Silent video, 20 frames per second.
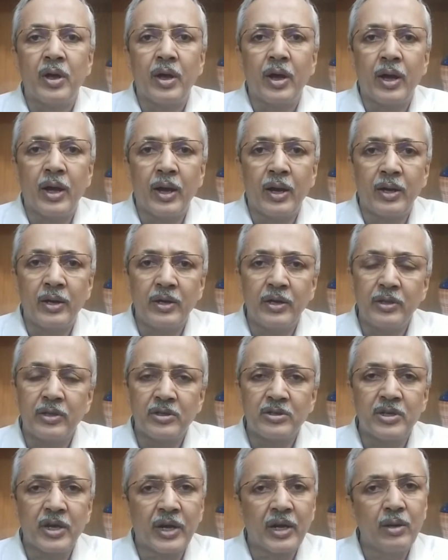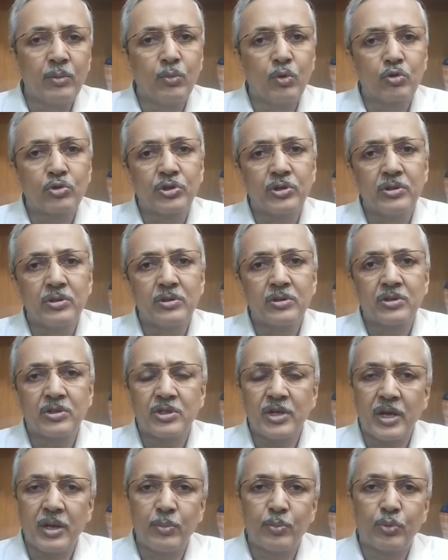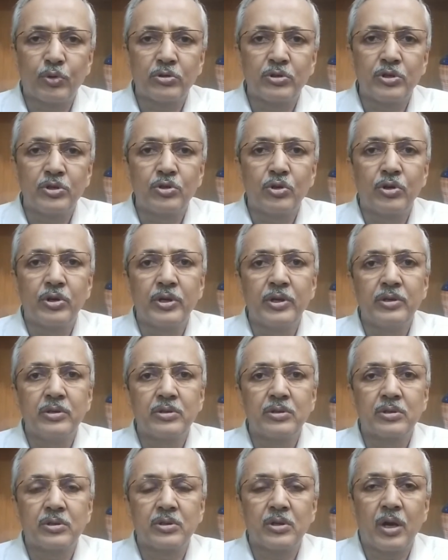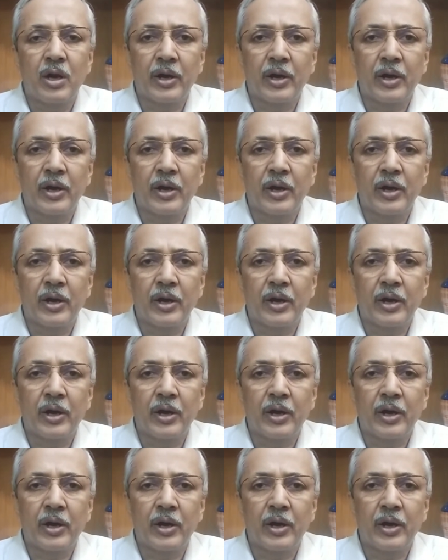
And in the second motion, same procedure is